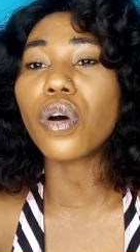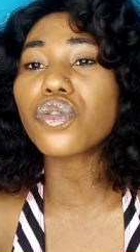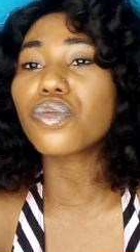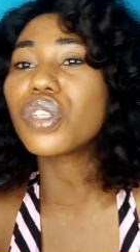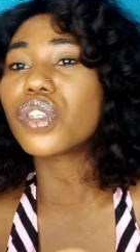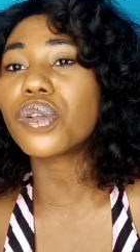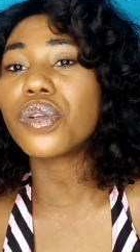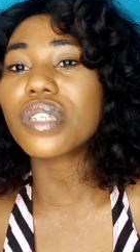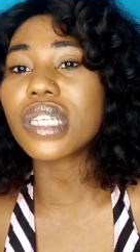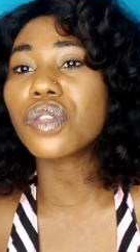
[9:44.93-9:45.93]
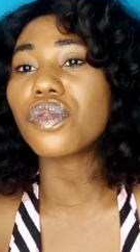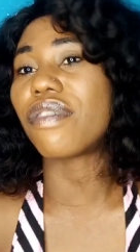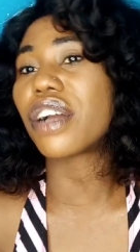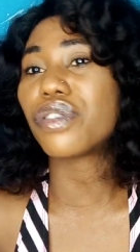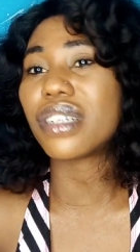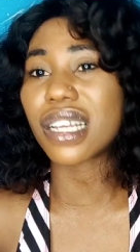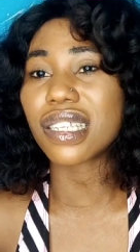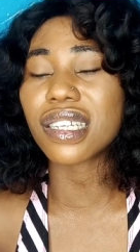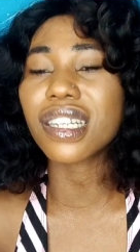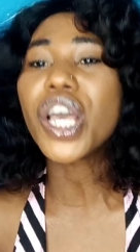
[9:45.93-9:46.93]
to return your skin to factory
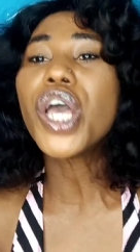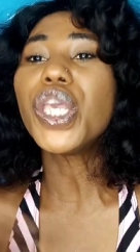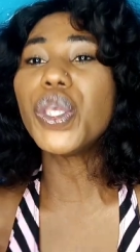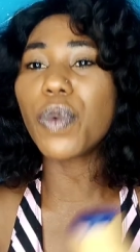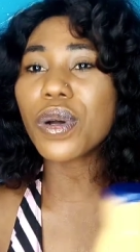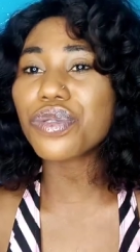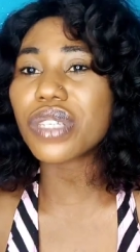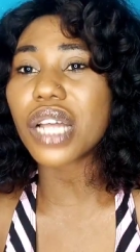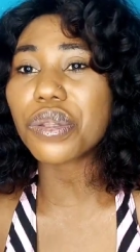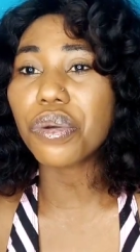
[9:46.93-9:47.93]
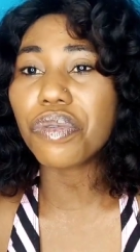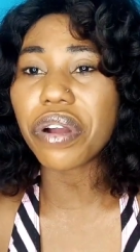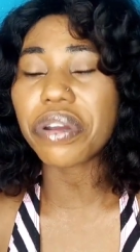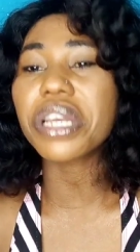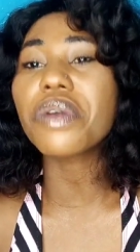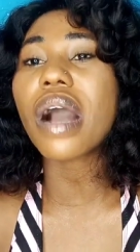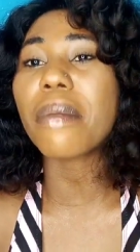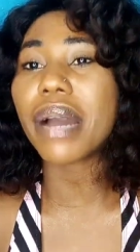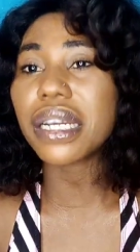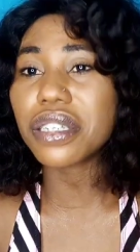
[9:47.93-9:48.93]
setting, you want to start all over again, go and
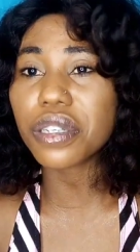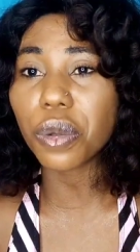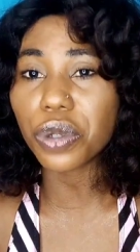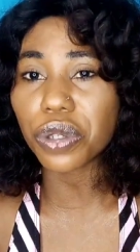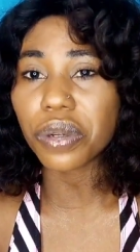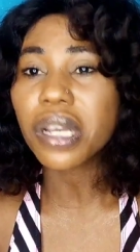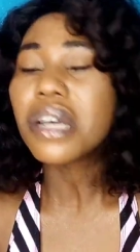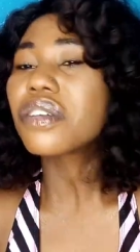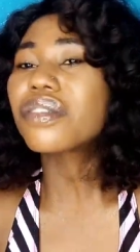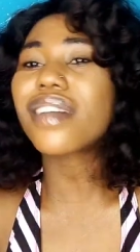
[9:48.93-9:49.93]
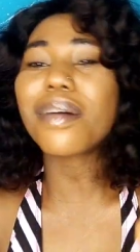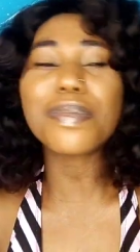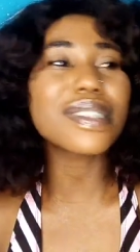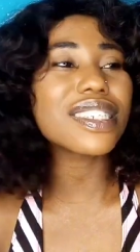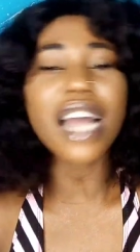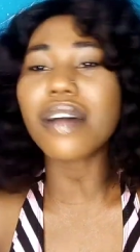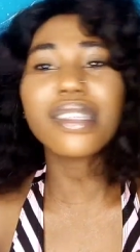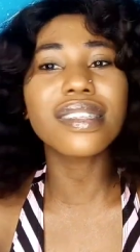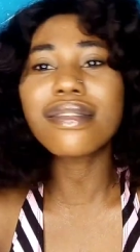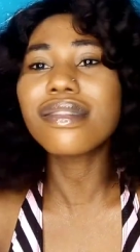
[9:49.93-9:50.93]
buy this lotion. Stop
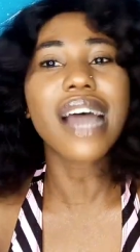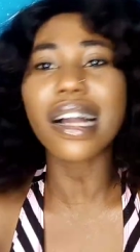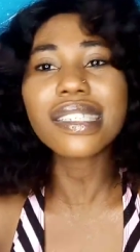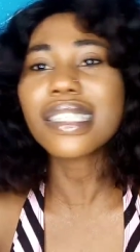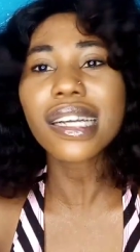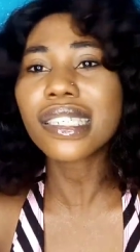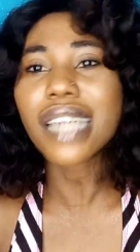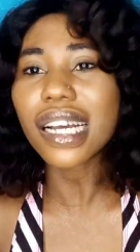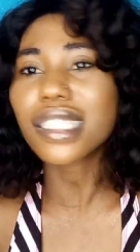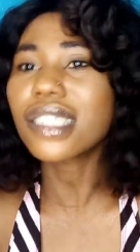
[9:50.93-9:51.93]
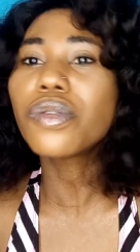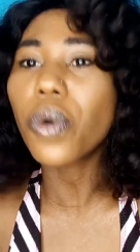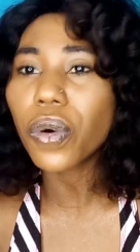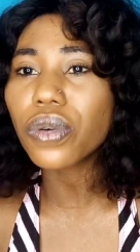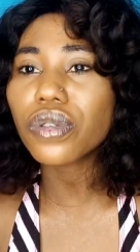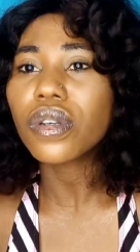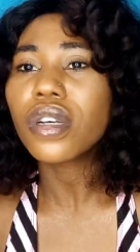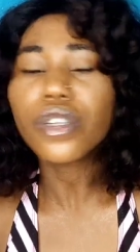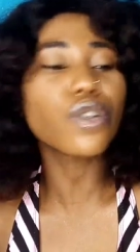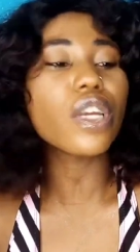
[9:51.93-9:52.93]
shouting darken, darken, darken. No,
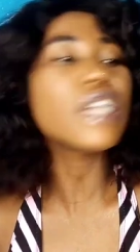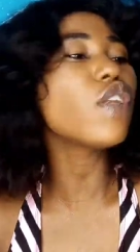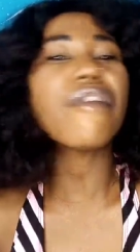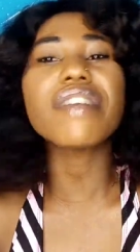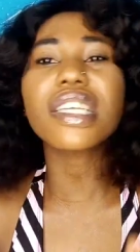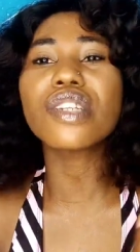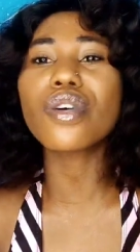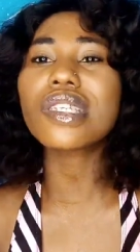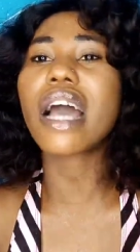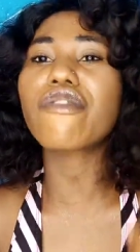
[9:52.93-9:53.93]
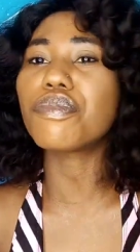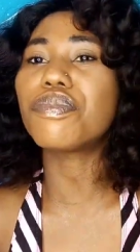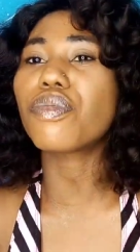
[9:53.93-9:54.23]
everything doesn't have to